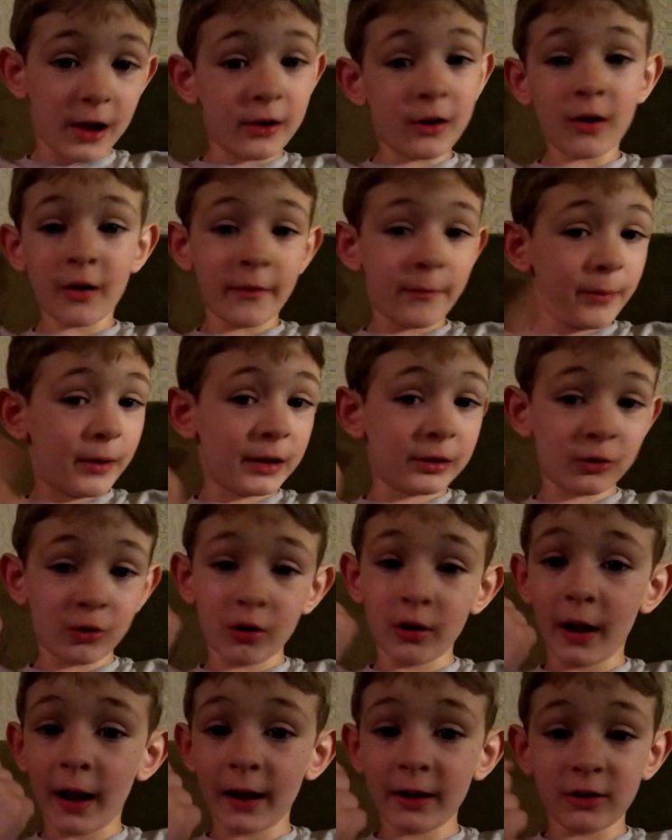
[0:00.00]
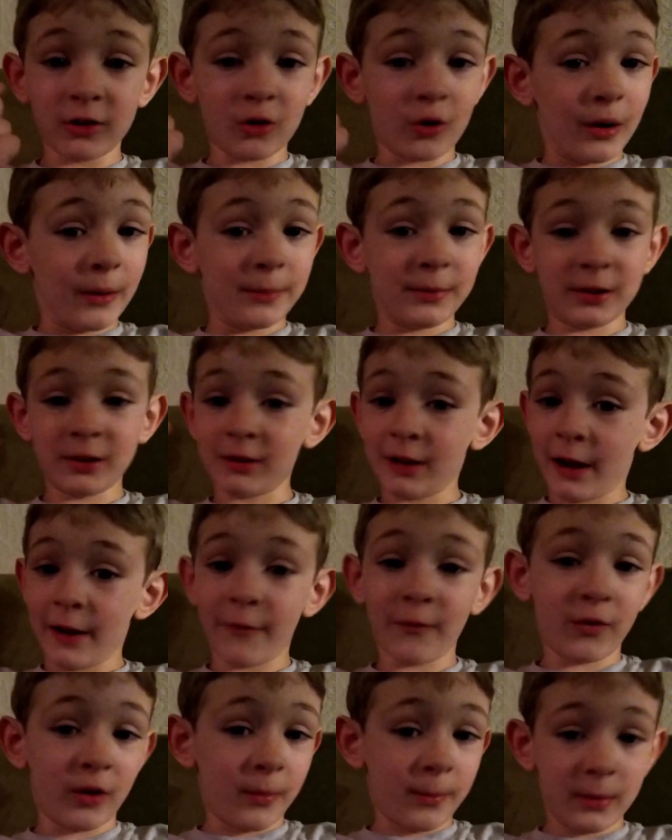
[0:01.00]
I know Basil dies, so I'm
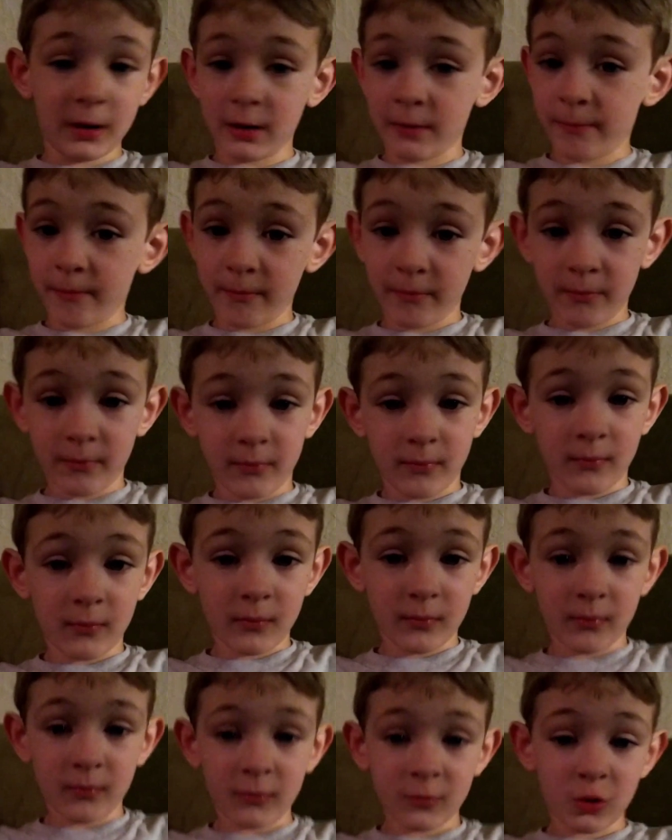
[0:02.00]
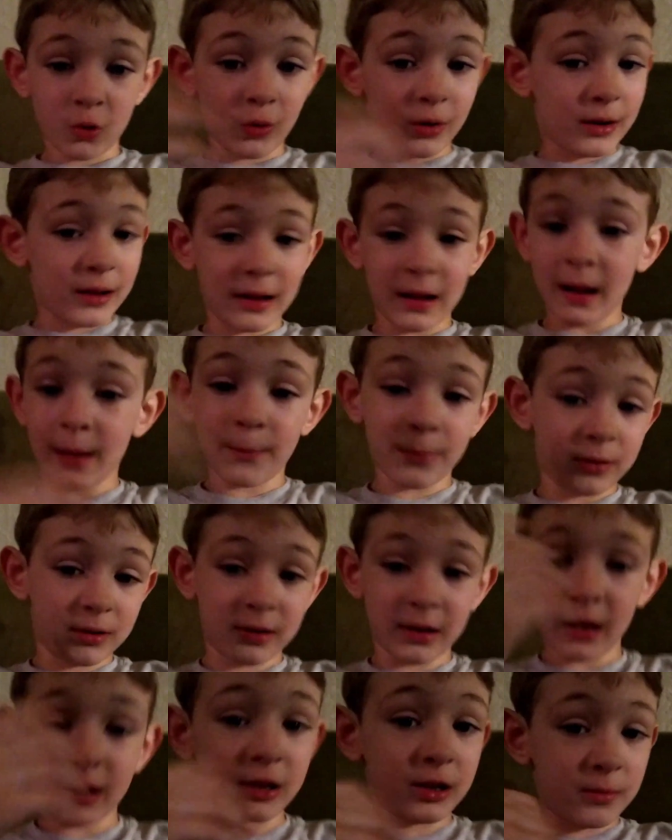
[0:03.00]
safe from him. what about?
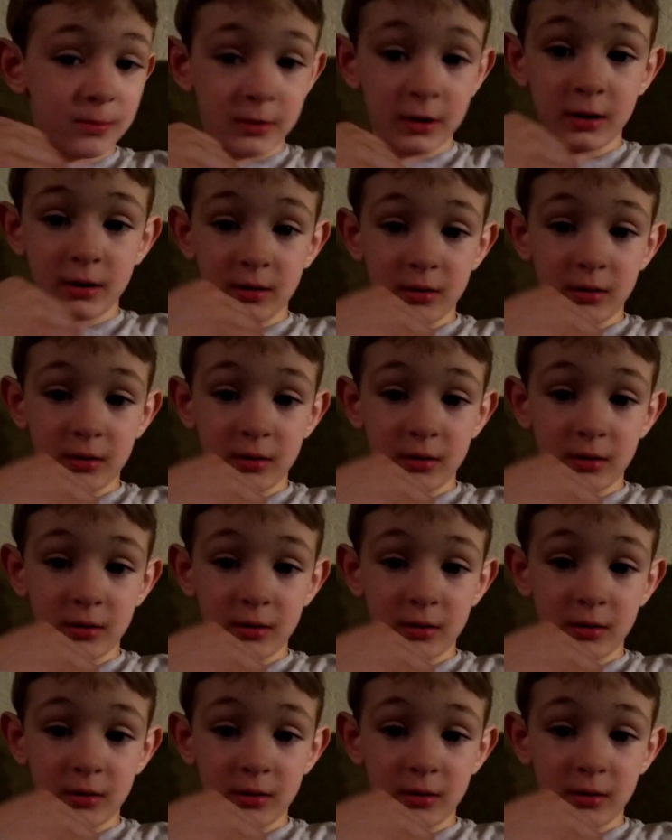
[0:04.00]
they him.